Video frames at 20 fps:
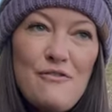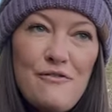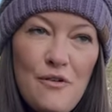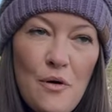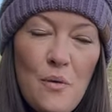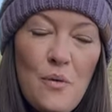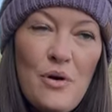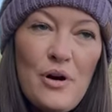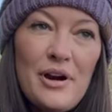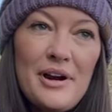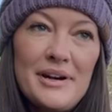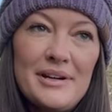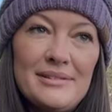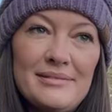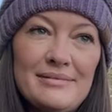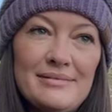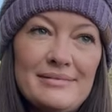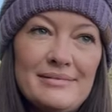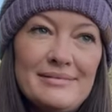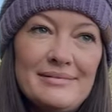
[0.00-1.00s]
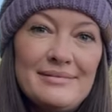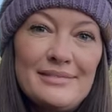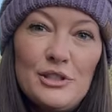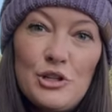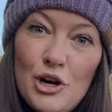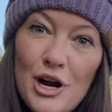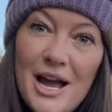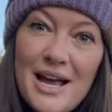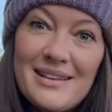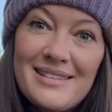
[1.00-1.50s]
for
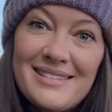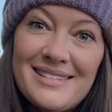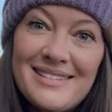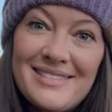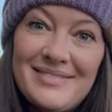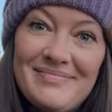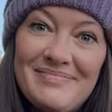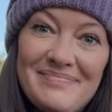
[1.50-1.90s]
grass.